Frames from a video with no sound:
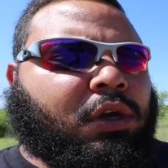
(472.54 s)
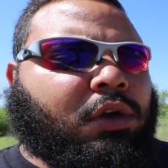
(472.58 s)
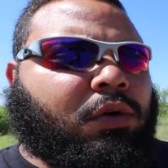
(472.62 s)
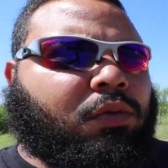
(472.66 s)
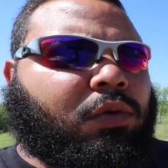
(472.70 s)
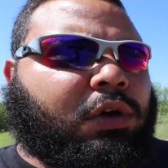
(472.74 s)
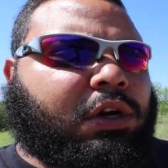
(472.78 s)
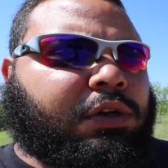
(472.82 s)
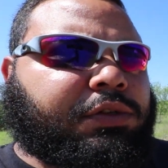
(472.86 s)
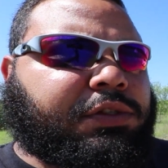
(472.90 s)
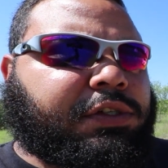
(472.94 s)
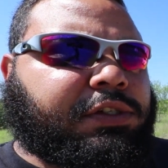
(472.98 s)

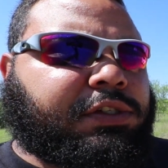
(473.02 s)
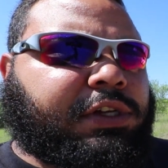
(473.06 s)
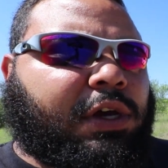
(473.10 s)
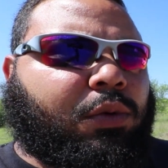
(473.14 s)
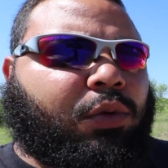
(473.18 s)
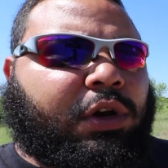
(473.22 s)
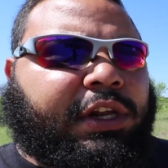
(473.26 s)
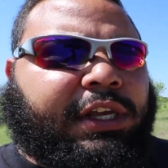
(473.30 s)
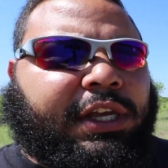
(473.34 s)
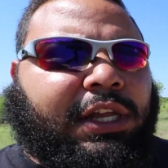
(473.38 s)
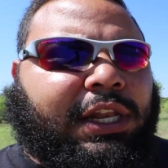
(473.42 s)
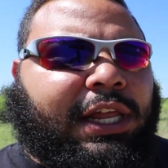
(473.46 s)
what else is there?
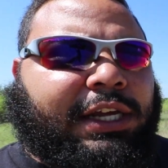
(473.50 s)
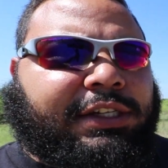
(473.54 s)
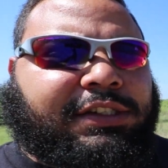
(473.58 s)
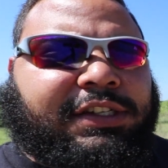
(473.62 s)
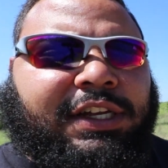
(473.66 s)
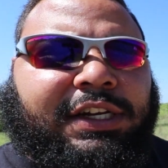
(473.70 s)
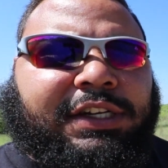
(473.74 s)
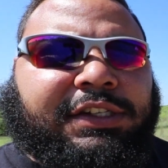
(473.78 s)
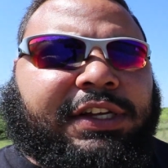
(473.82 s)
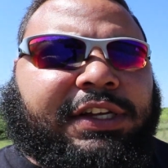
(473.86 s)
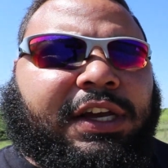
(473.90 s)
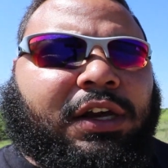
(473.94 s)
I want to get like
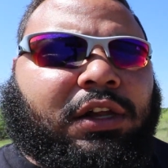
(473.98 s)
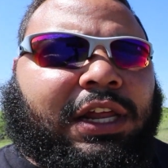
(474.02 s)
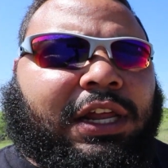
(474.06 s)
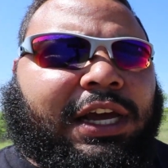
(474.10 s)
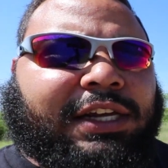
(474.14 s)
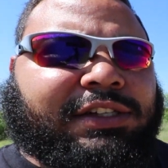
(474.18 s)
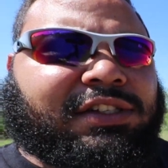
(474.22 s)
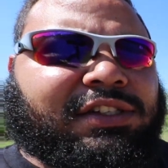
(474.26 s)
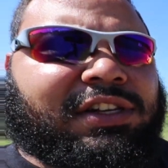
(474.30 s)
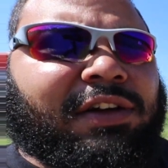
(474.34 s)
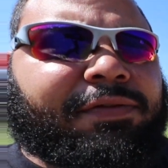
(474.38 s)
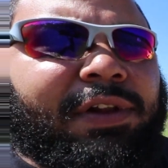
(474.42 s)
tinted tail
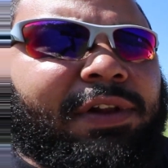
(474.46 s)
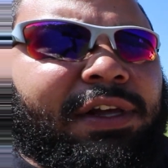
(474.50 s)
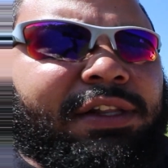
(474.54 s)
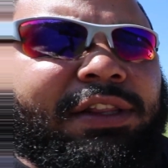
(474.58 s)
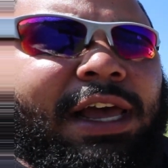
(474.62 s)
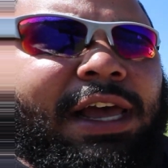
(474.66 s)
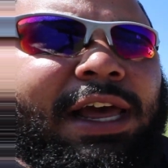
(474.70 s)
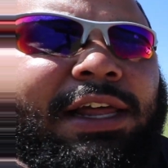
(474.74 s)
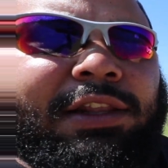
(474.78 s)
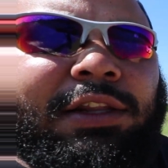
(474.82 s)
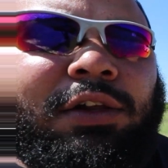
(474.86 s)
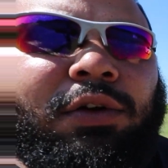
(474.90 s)
lights, stuff
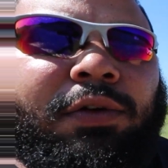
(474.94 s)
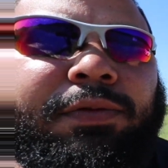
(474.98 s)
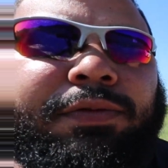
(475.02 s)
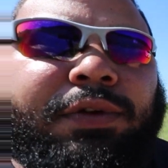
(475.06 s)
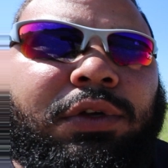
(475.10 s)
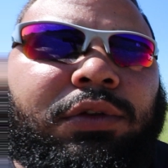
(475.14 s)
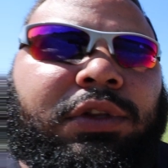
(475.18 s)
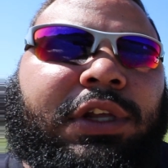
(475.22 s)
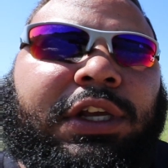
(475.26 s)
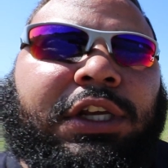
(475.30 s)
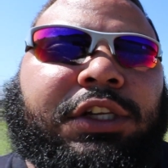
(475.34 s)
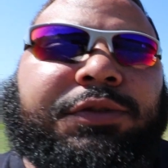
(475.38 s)
like that, little
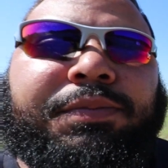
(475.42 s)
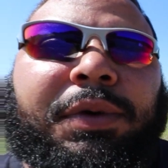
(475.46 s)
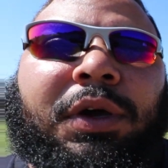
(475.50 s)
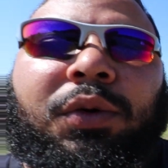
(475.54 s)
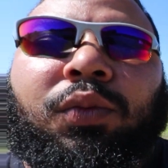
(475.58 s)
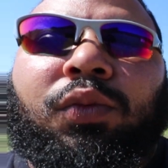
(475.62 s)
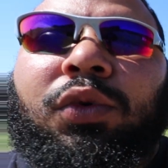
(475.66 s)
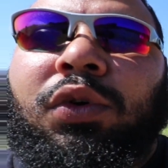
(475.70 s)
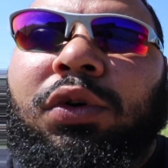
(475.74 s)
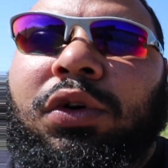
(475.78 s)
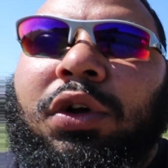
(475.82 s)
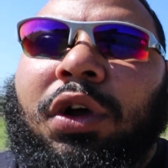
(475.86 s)
few things,
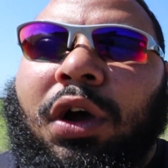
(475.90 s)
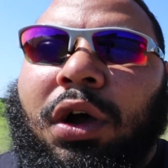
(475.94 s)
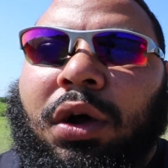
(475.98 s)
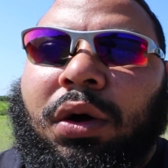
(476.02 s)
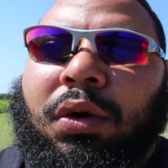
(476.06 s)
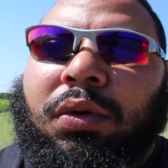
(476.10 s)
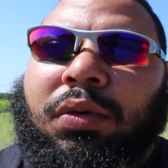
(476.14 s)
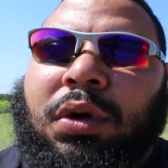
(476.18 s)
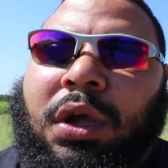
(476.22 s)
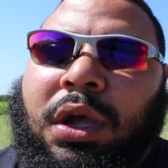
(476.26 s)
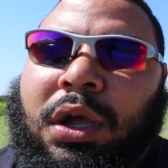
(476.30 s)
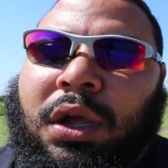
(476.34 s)
but we'll
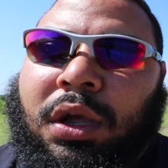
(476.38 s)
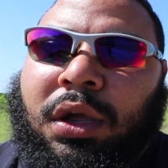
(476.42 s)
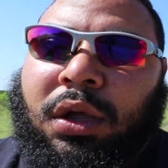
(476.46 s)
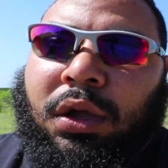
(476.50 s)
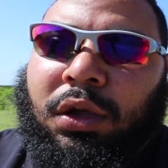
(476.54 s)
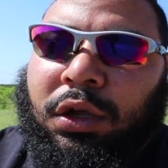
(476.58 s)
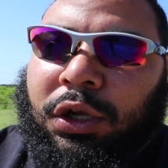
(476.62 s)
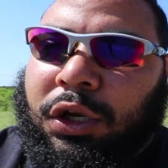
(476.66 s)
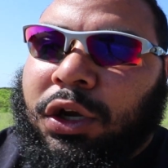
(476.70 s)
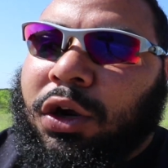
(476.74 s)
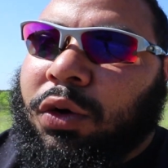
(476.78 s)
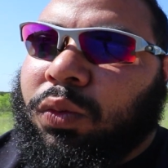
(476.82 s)
go,
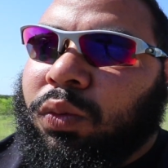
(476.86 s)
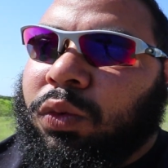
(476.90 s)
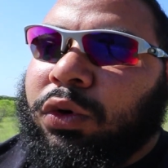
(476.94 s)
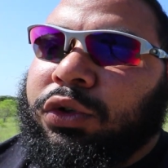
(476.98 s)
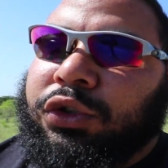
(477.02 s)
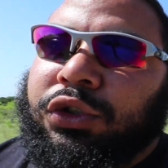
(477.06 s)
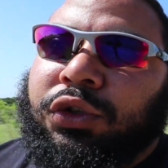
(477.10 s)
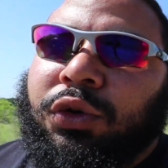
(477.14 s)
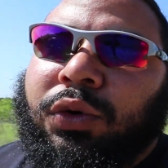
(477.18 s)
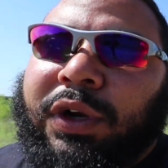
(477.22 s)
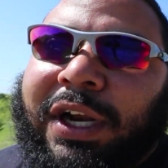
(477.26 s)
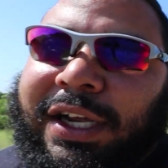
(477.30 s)
you know,
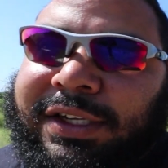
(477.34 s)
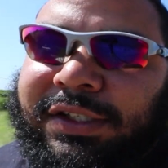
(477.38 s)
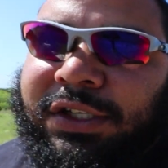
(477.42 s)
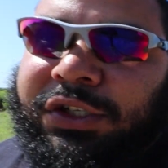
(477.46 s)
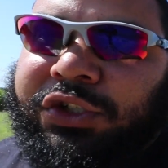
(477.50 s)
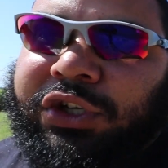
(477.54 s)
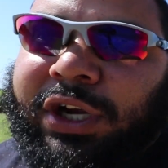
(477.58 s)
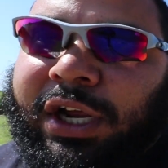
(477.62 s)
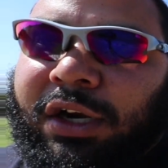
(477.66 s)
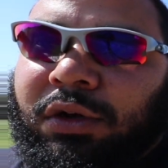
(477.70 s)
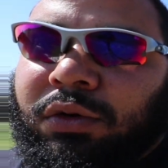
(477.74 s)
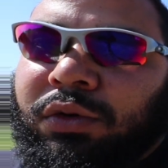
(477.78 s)
we'll do it as
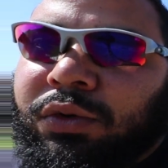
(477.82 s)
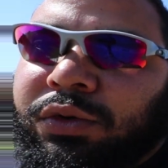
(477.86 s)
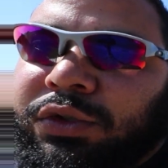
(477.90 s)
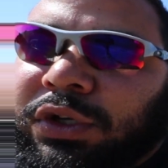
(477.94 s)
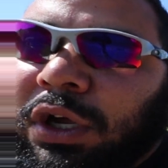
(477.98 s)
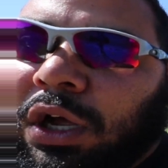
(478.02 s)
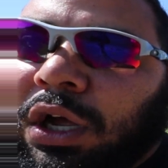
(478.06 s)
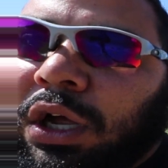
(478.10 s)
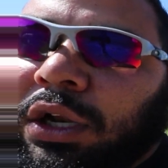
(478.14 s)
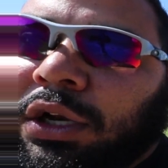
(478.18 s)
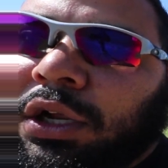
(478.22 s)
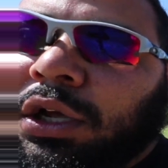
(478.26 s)
the channel goes
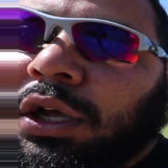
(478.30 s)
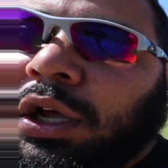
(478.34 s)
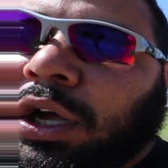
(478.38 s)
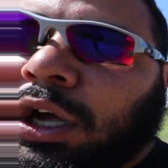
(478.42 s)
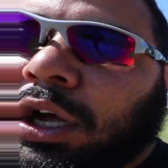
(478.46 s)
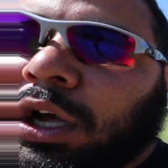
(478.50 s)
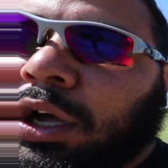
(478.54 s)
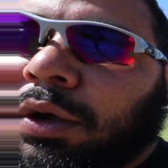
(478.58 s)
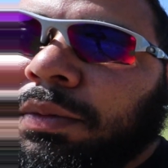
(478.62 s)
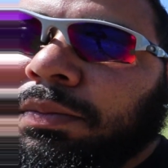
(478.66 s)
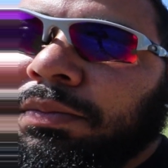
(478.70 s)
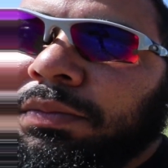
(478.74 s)
on.
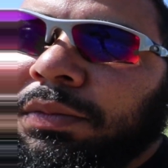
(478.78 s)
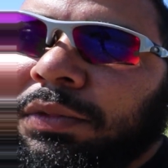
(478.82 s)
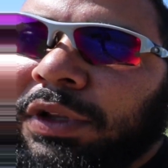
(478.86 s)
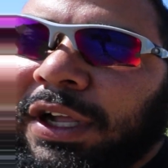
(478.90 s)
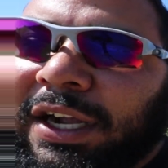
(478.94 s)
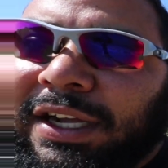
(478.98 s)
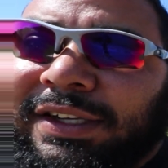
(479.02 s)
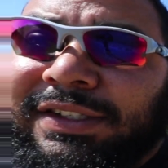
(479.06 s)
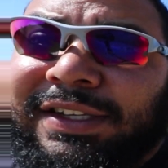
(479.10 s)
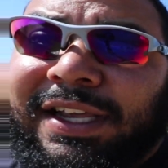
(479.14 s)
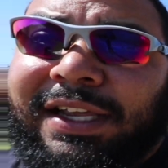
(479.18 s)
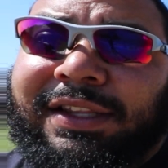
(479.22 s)

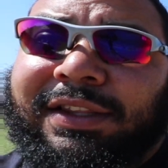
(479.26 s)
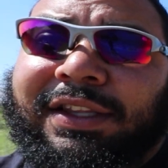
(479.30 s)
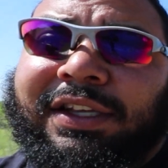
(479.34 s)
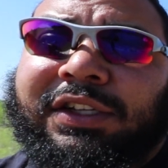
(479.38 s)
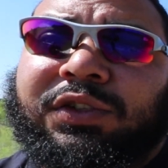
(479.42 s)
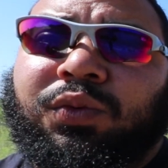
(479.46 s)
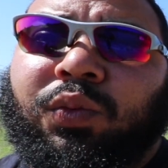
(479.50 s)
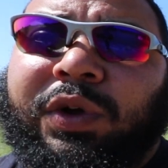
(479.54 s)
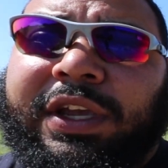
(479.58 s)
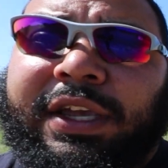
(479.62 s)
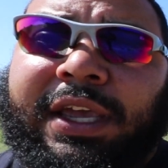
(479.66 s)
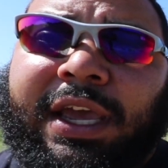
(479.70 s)
Like I said,
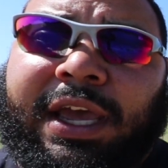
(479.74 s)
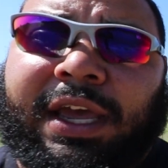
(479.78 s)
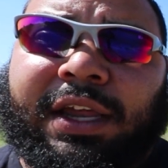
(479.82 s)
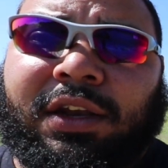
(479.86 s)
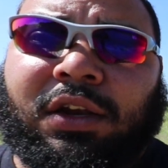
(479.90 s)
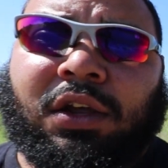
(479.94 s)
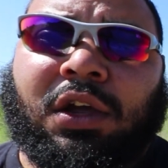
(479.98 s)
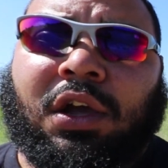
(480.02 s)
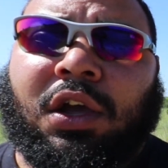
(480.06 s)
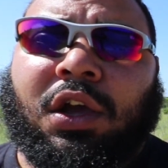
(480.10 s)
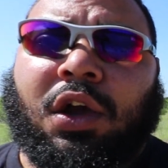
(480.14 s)
this weekend